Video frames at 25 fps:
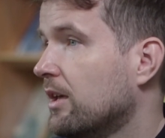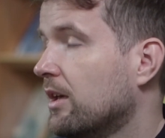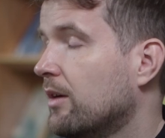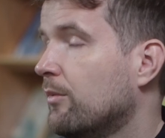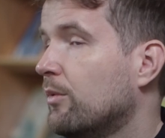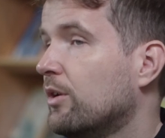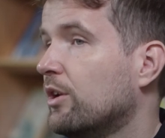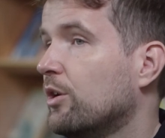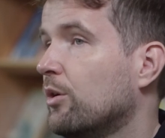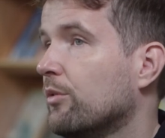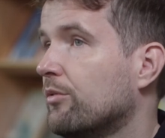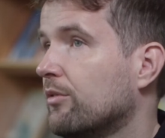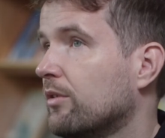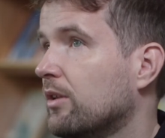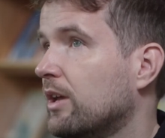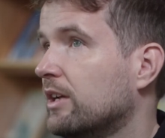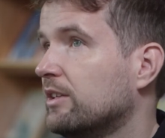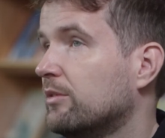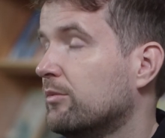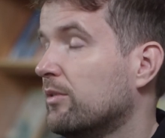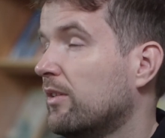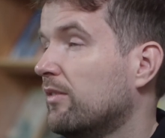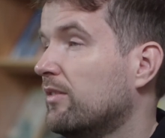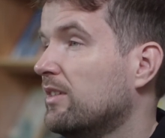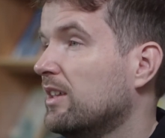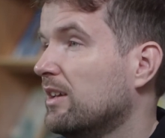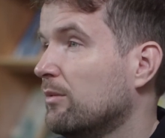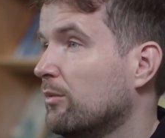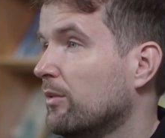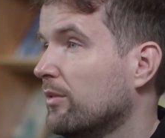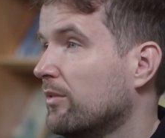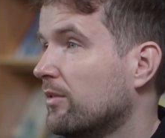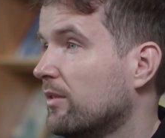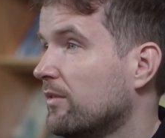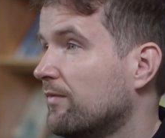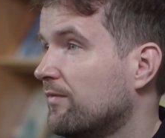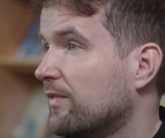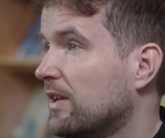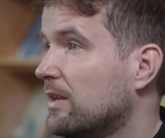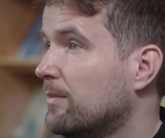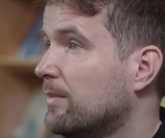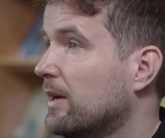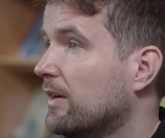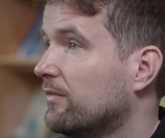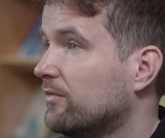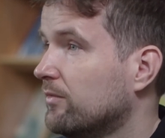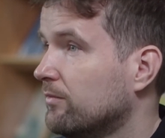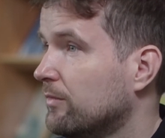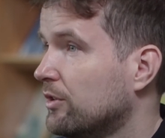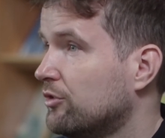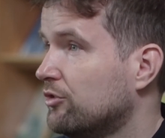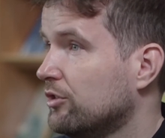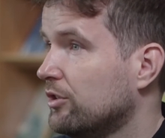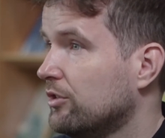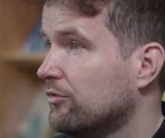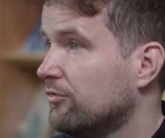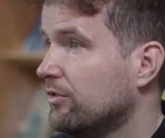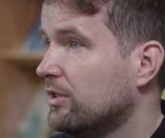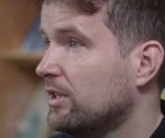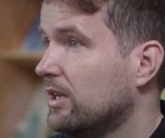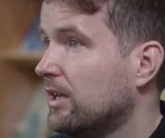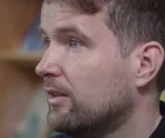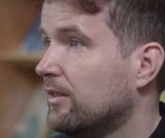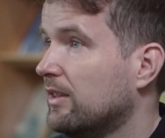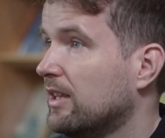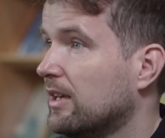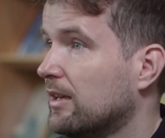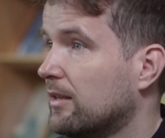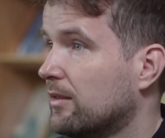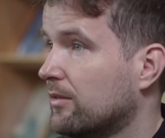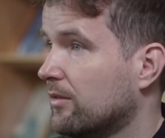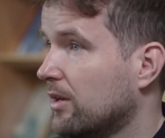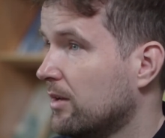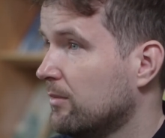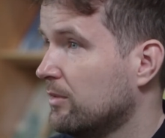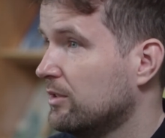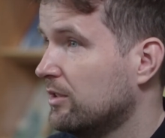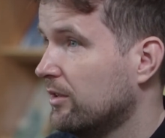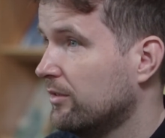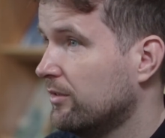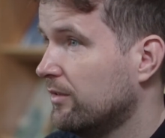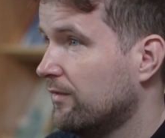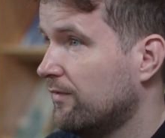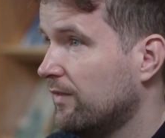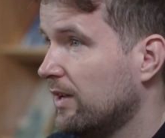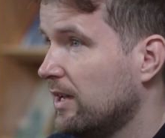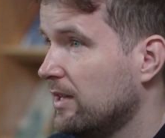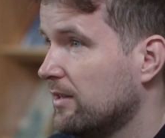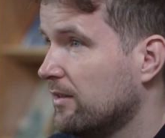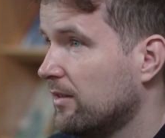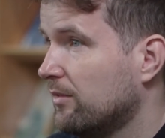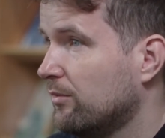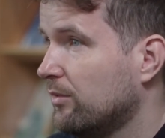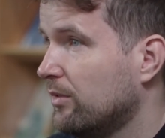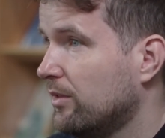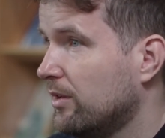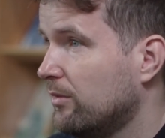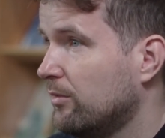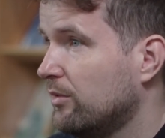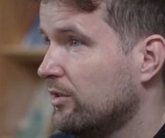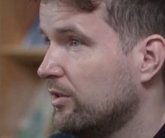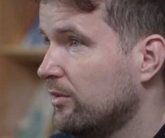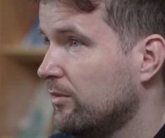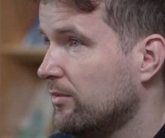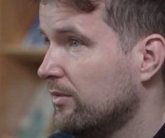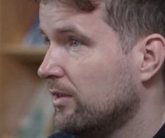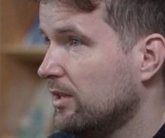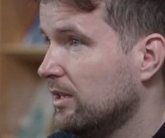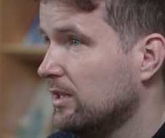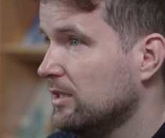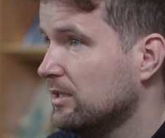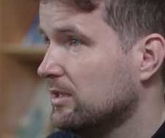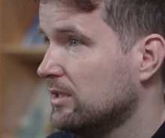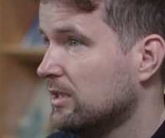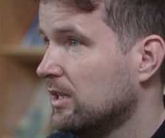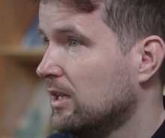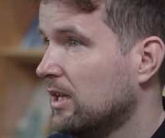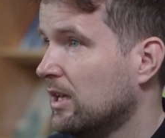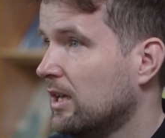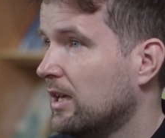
What I also liked was the feedback from the children and the excitement on their faces when they were using it,